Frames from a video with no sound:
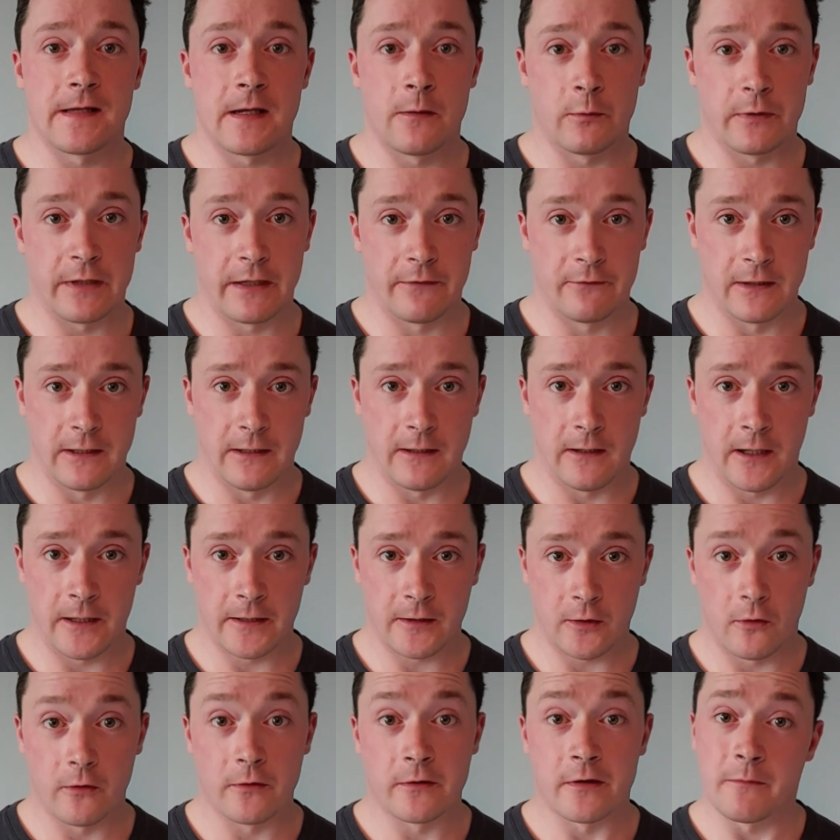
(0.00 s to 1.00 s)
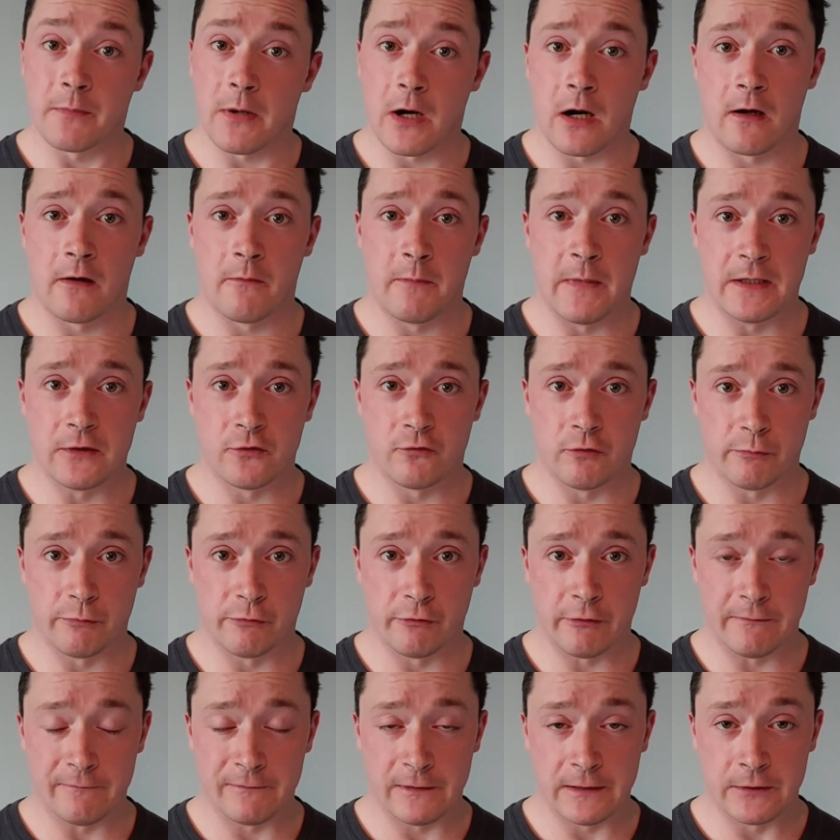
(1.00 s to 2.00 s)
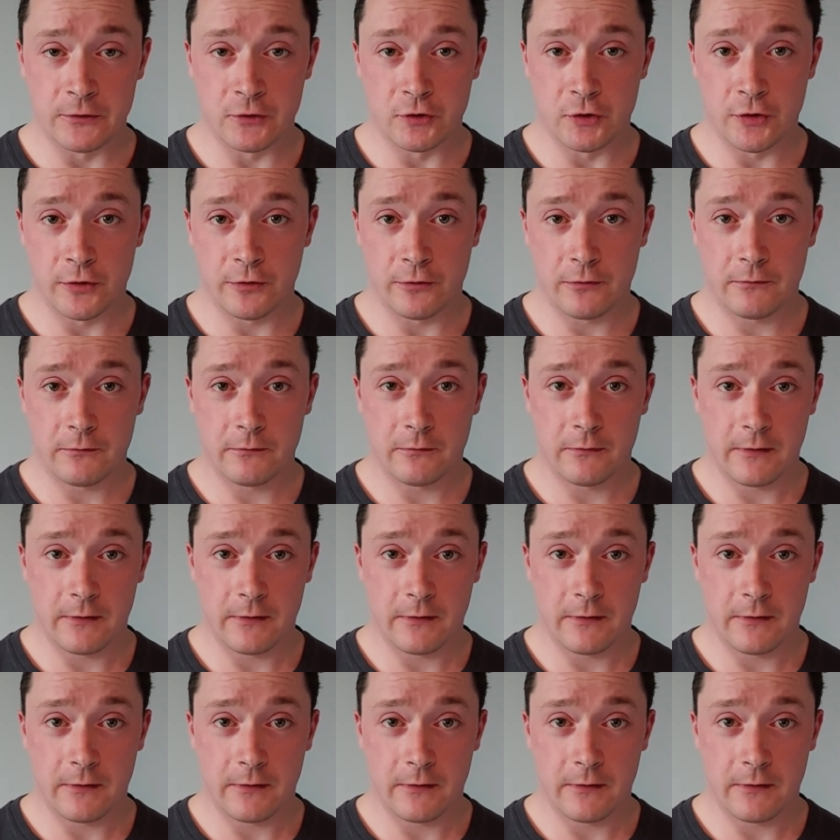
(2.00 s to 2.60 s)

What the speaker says: say whatever they like under parliamentary privilege.